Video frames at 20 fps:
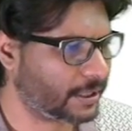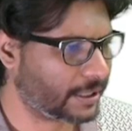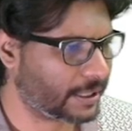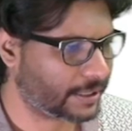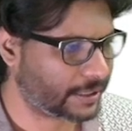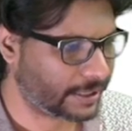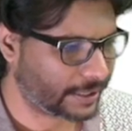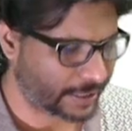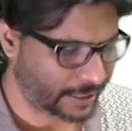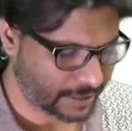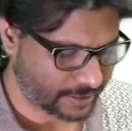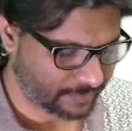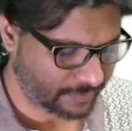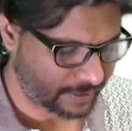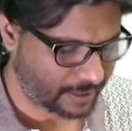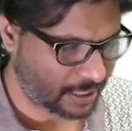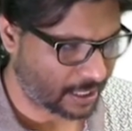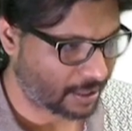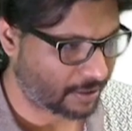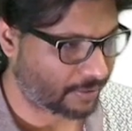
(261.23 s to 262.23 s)
In the ts file
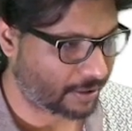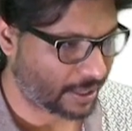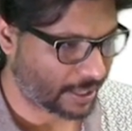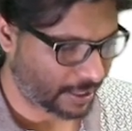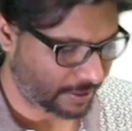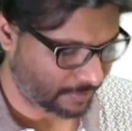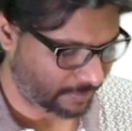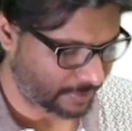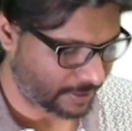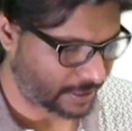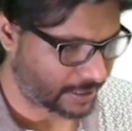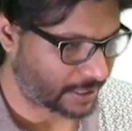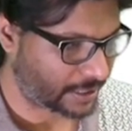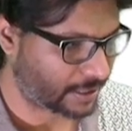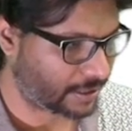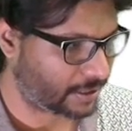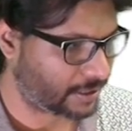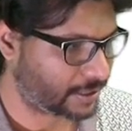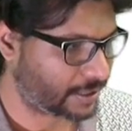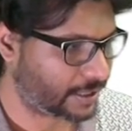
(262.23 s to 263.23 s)
I have declared
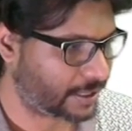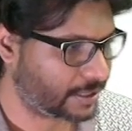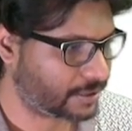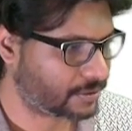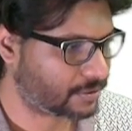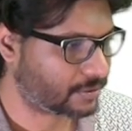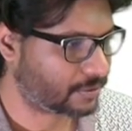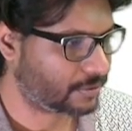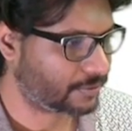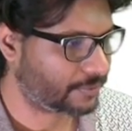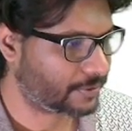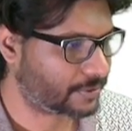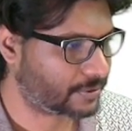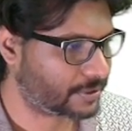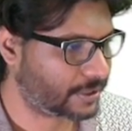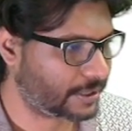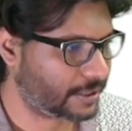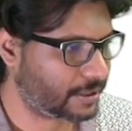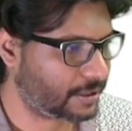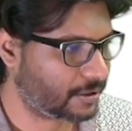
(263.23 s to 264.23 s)
already. So if you
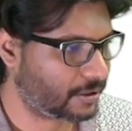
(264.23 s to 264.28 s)
see the